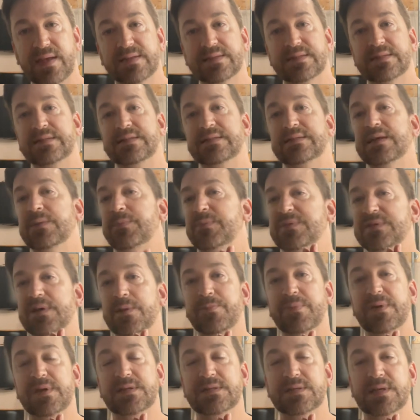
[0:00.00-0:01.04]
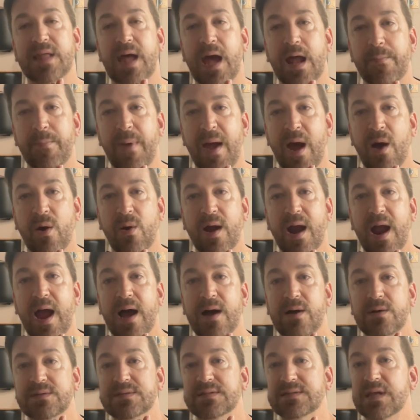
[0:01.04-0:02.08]
zipped up into that
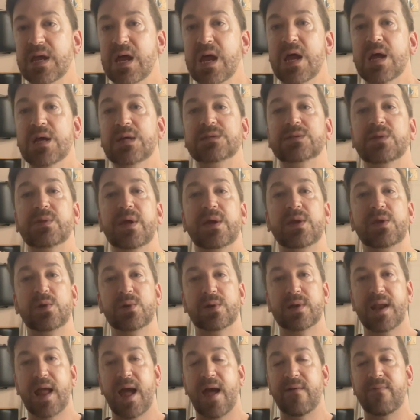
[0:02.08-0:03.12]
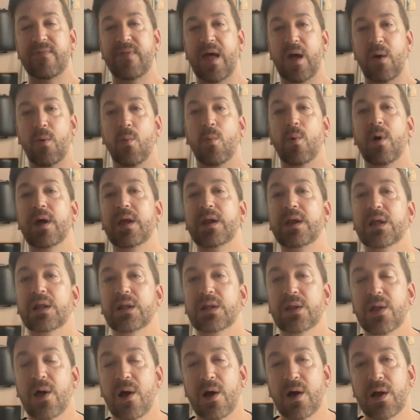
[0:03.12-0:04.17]
powerhouse, so that you can have that one
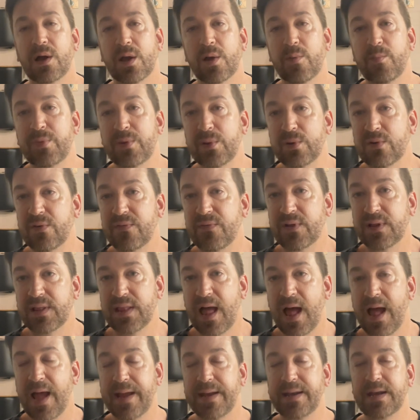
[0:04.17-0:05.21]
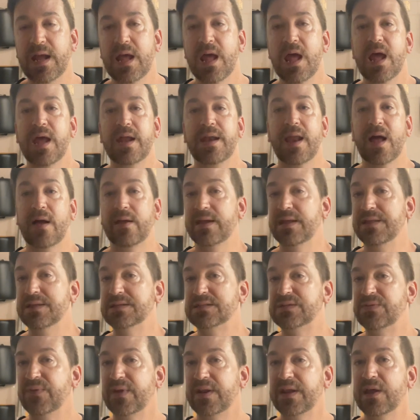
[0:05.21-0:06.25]
long, beautiful line. Now, in this
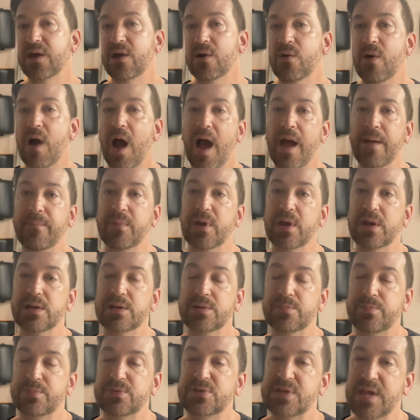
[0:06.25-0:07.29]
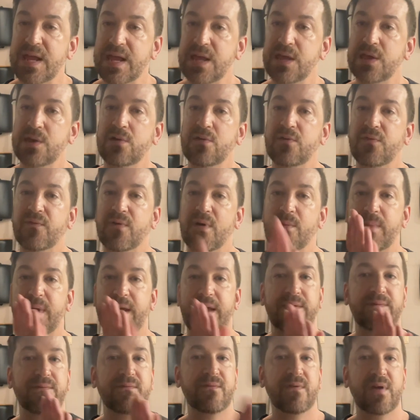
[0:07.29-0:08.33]
video, I'm gonna take you from
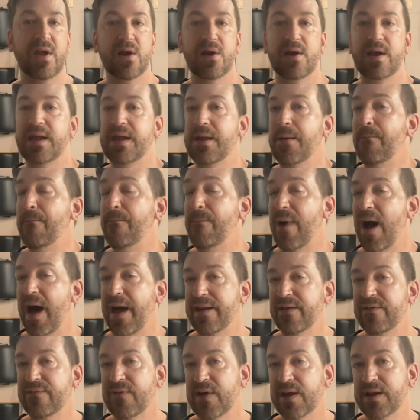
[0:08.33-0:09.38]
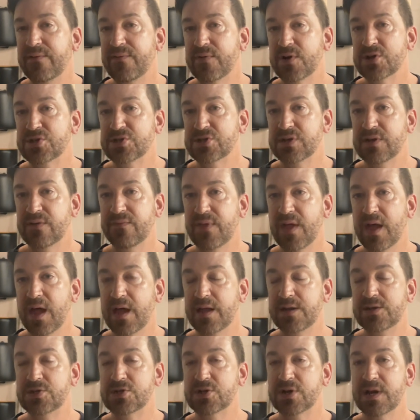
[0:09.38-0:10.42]
a very modified version of the
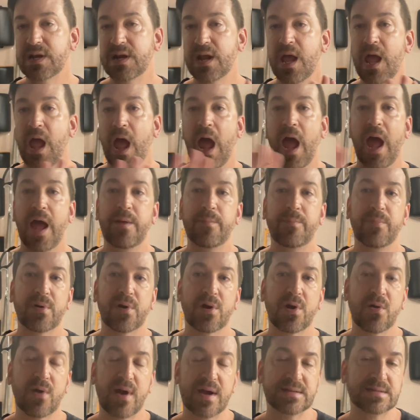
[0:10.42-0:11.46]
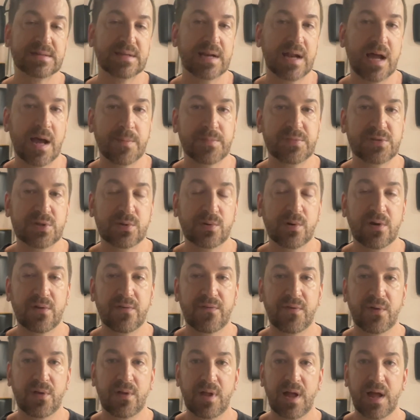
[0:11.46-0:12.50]
100 and progress it up to a
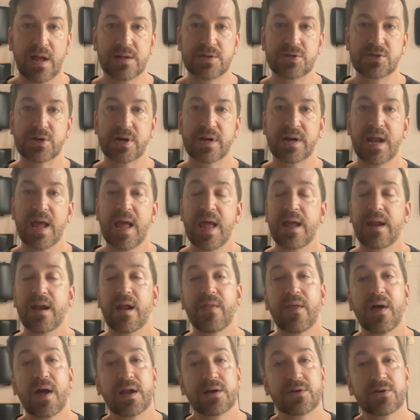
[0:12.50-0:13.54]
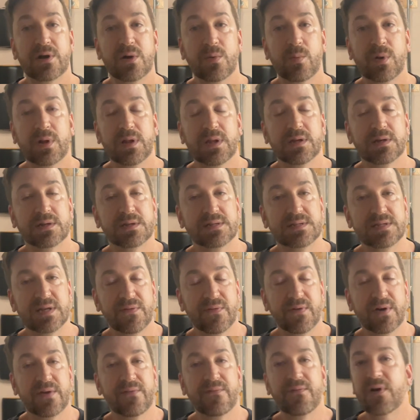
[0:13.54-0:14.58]
full 100. Now, the 100 will look
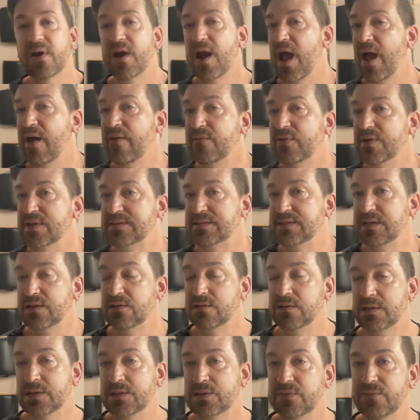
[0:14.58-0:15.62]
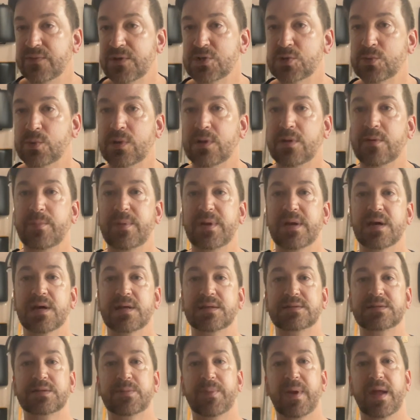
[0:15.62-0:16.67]
different for every single individual because
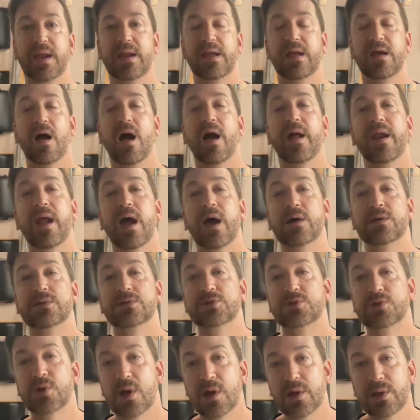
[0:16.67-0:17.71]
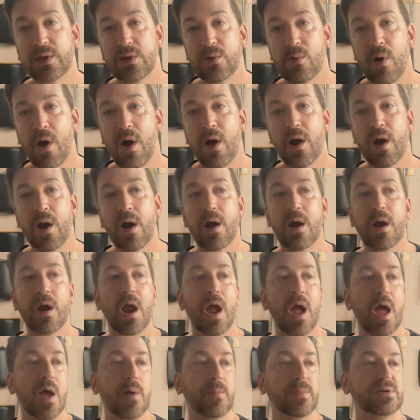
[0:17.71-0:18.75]
depending on how strong you are,
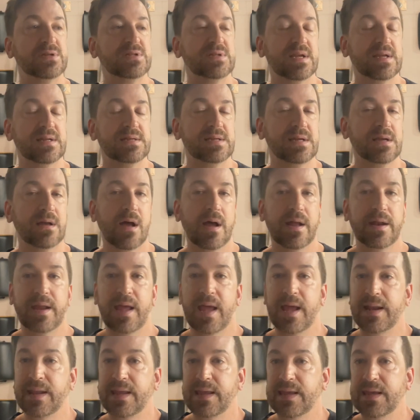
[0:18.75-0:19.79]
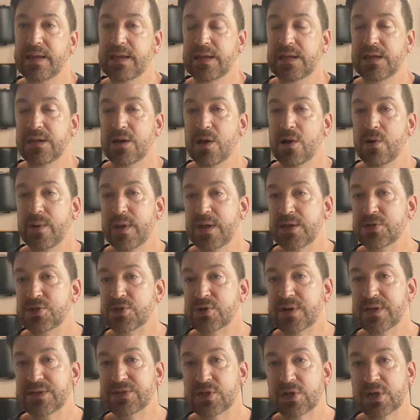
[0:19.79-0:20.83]
depending on any,
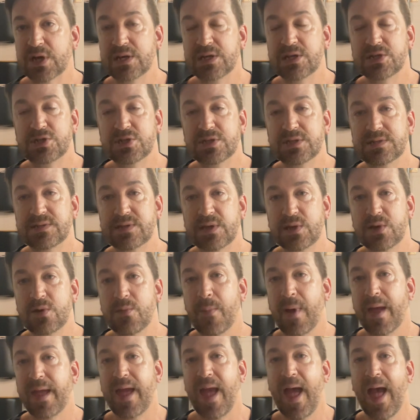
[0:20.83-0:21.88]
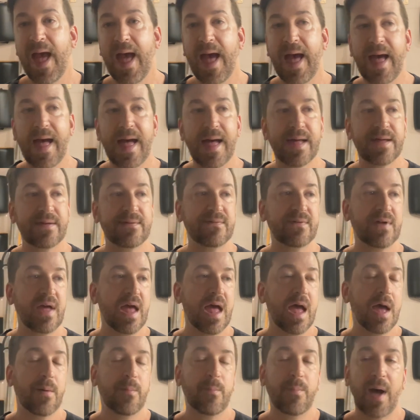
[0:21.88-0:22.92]
injuries or conditions that you might have,
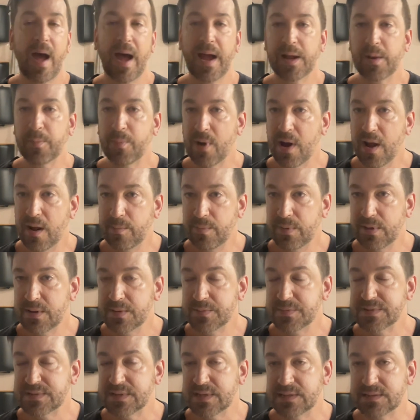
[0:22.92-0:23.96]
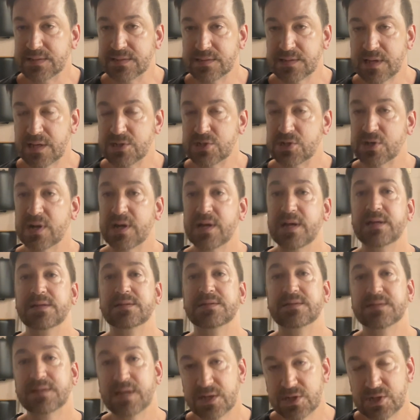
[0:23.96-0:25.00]
back problems,
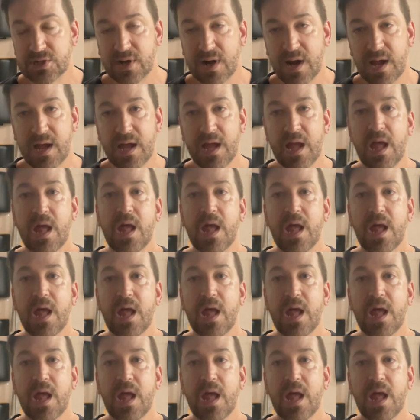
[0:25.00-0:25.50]
etc.,